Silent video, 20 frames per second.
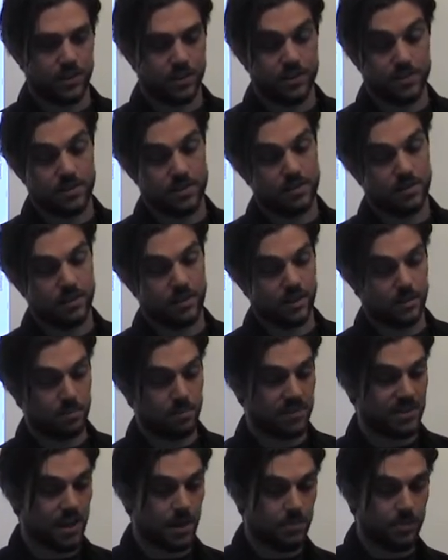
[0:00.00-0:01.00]
it's, um,
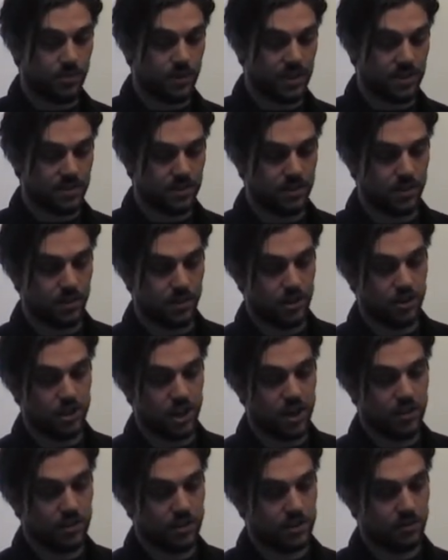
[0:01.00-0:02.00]
separates the
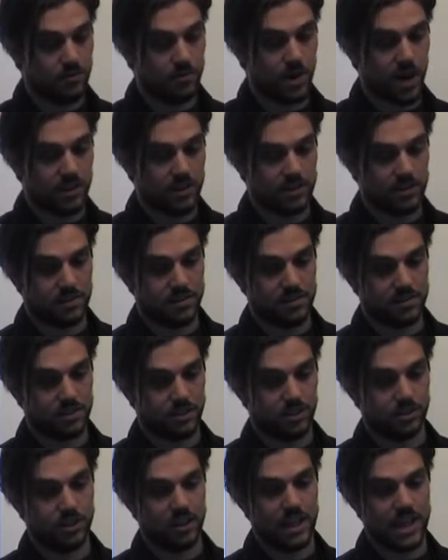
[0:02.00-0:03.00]
regenerative practices
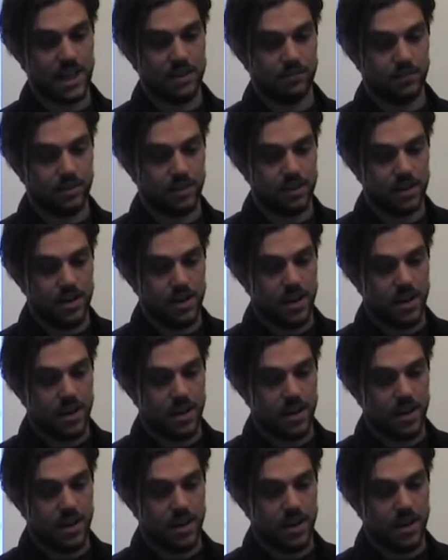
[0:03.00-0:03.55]
on the left